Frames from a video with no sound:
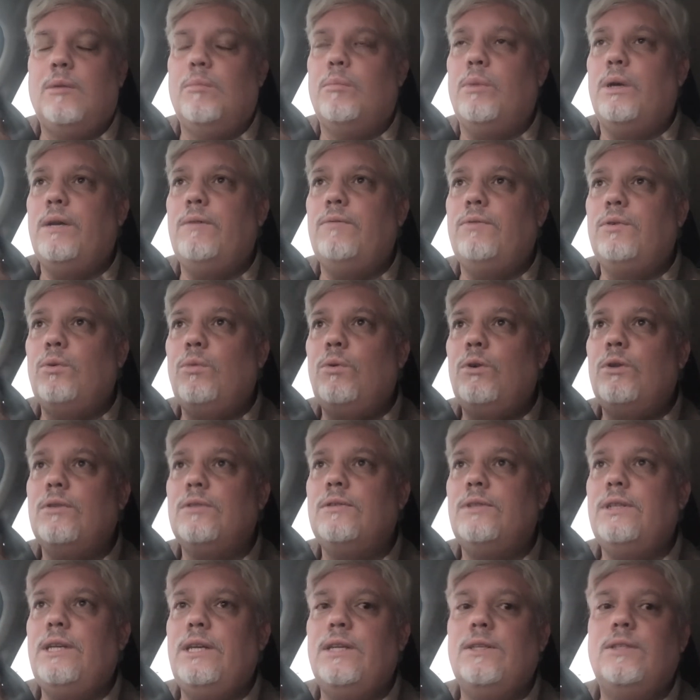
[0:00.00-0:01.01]
But if the
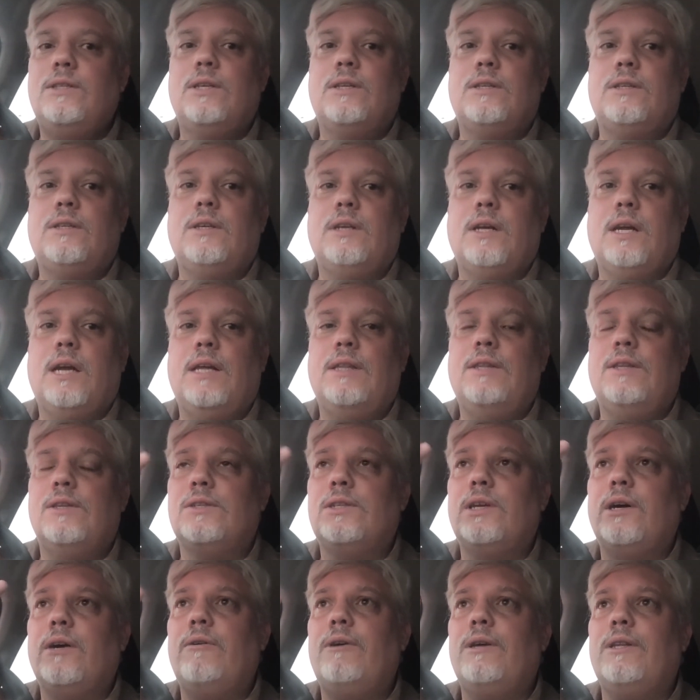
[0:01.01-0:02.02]
world needs it and
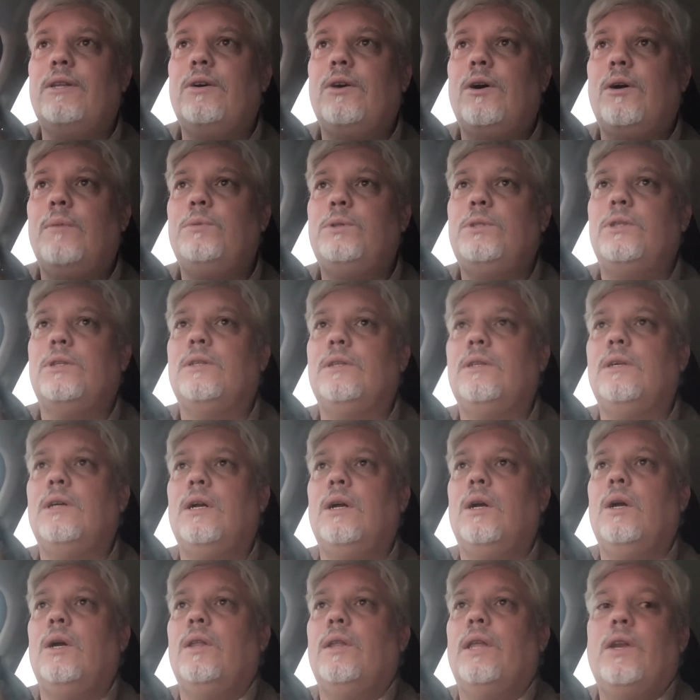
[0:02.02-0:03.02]
there's no other option,
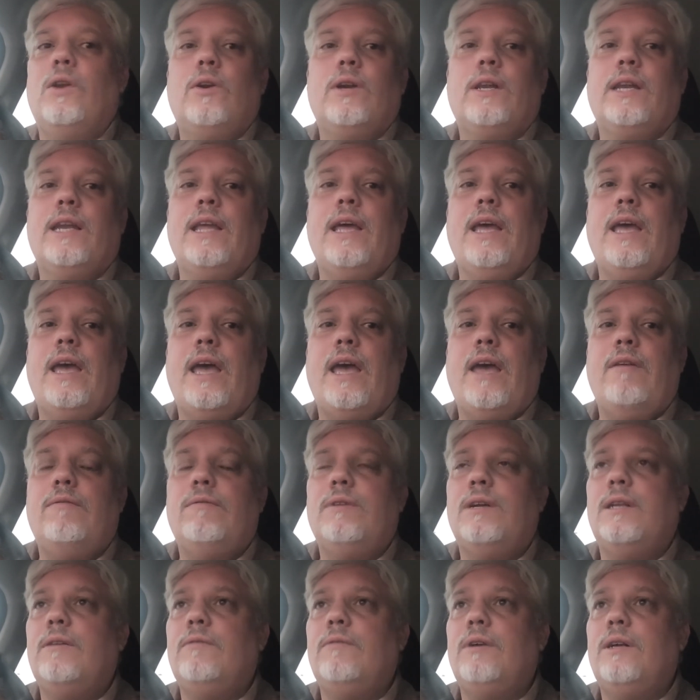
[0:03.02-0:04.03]
they're not going to
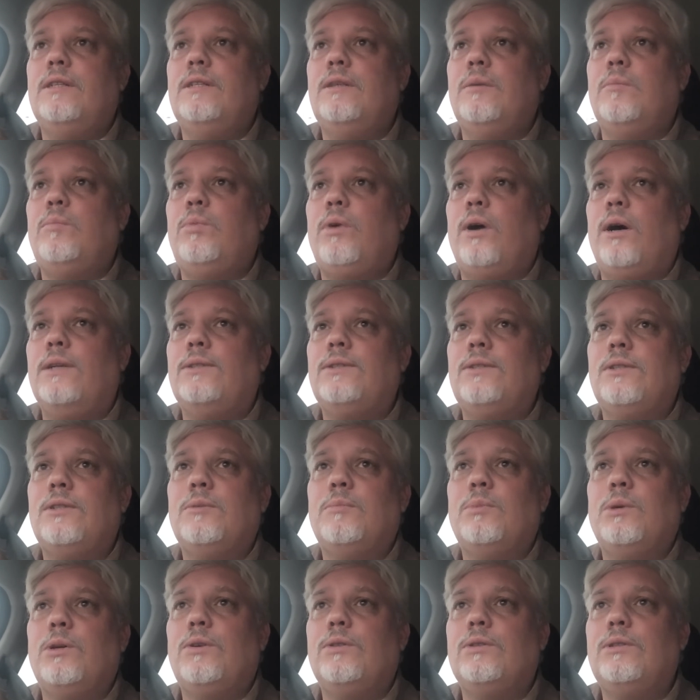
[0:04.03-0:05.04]
have elevated
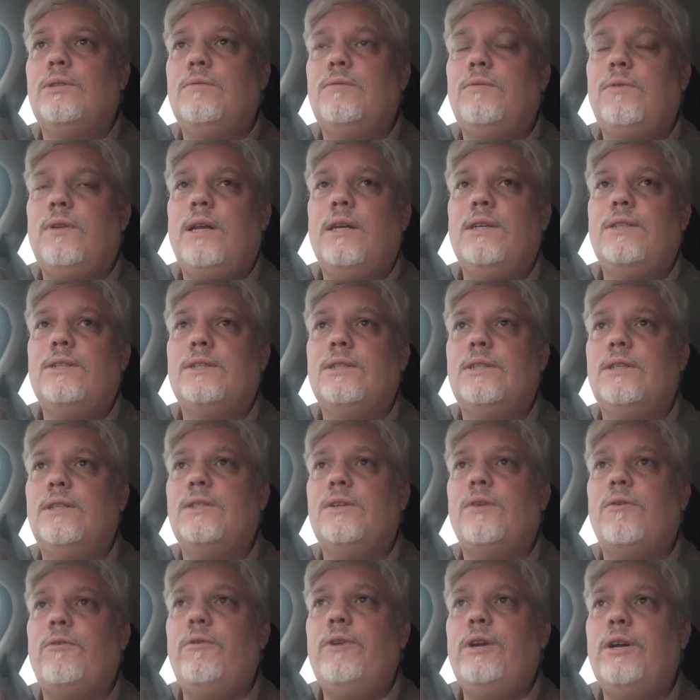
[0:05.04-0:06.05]
prices because inflation
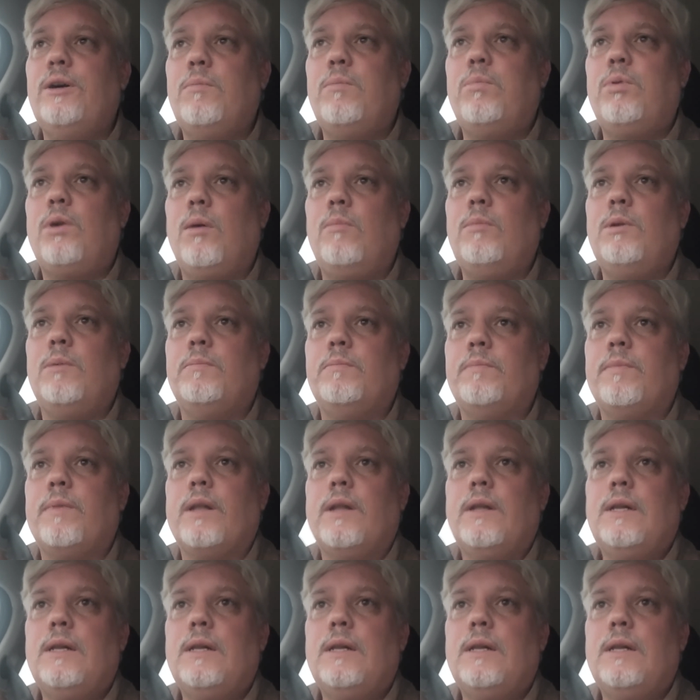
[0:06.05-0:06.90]
is a real problem.